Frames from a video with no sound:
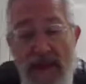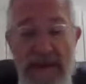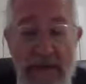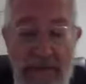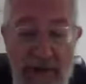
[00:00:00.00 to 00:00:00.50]

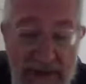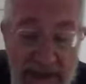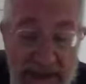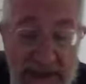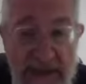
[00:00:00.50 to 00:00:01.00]
This is a
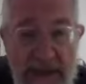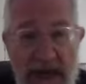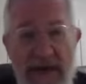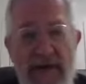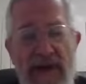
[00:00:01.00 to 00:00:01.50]
pasuk in
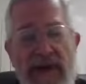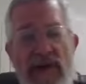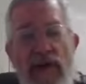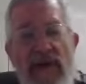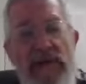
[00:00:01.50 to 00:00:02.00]
Zechariah, and
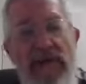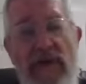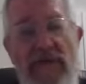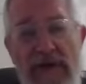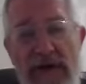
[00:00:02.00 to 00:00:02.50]
it talks
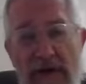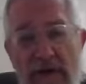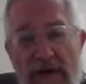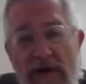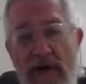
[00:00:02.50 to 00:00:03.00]
about
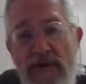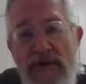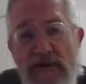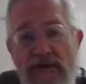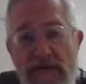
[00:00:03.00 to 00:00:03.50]
Mashiach ben
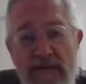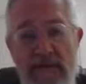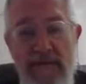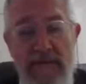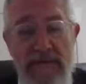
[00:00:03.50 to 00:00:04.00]
Yosef.
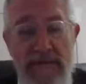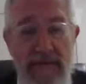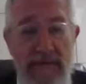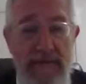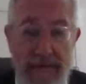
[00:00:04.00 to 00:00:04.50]

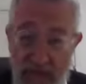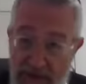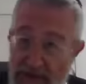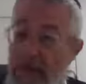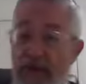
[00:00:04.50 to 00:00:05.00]

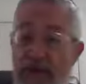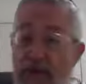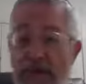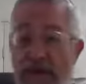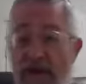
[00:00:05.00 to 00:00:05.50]
It said
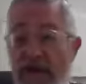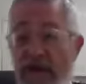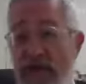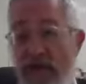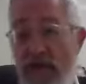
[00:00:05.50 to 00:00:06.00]
Mashiach ben
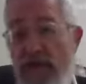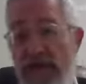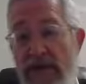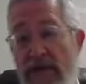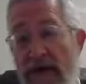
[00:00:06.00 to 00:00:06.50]
Yosef. We
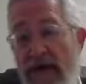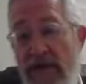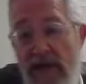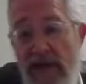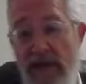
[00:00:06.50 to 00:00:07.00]
learned about
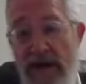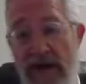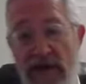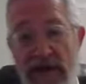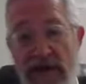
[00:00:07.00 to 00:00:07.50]
it in the
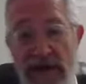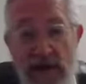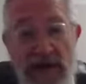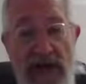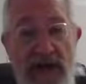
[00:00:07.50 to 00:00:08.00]
Rashi in
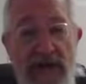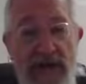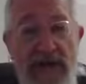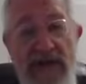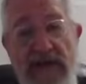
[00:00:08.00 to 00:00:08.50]

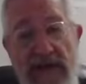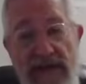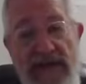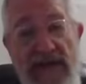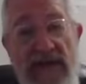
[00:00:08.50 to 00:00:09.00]
Yeshaya.
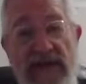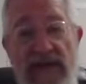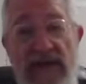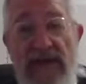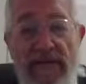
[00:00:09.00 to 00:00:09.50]
It
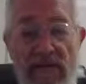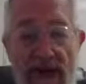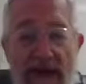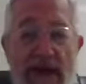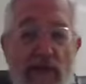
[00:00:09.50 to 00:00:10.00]
says that
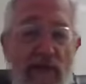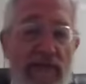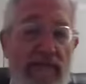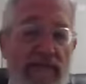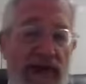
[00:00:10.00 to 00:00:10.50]
Ephraim
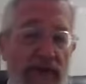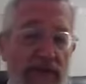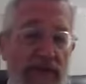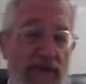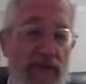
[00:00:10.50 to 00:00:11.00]
will
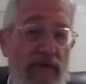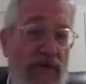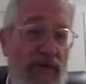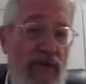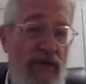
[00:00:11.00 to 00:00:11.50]
embrace
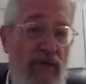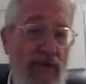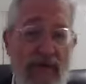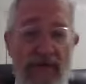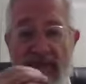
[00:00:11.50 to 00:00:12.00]
Yehuda, and
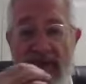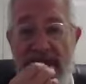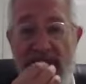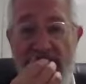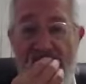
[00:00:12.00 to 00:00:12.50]
Yehuda will
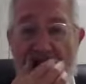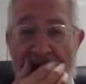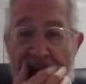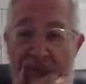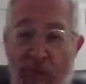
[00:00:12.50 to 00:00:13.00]
embrace
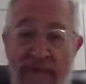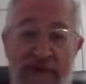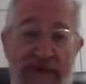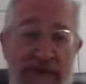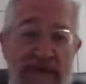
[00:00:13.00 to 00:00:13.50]
Ephraim. They won't
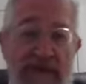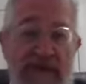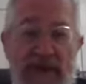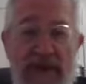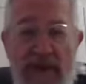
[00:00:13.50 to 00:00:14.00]
be jealous
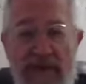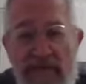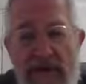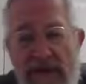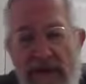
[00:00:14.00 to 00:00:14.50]
of each
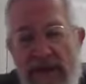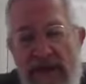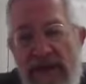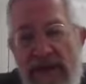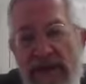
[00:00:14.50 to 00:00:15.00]
other. Rashi
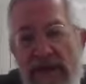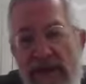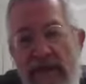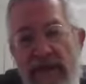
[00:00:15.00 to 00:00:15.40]
says